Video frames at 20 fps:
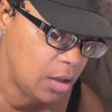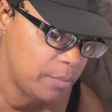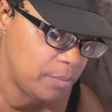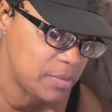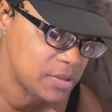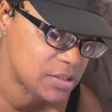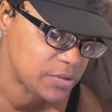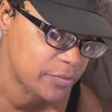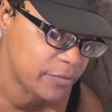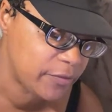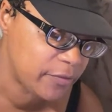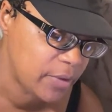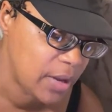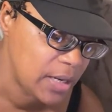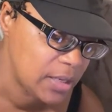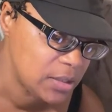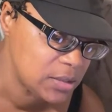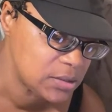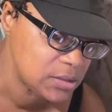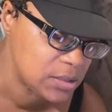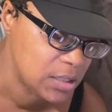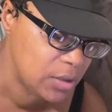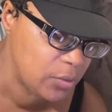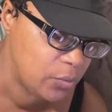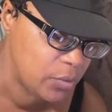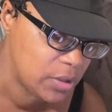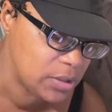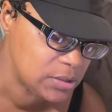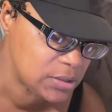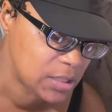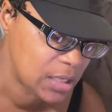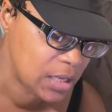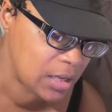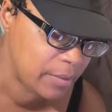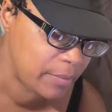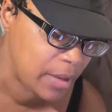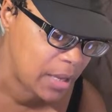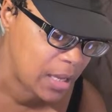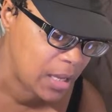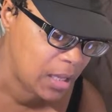Miss Veronica say, one
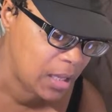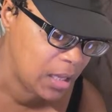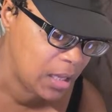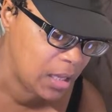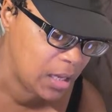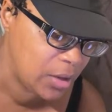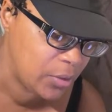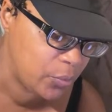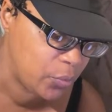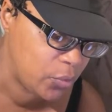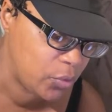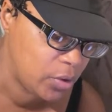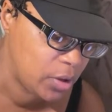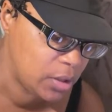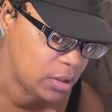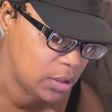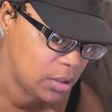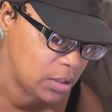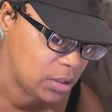time I had one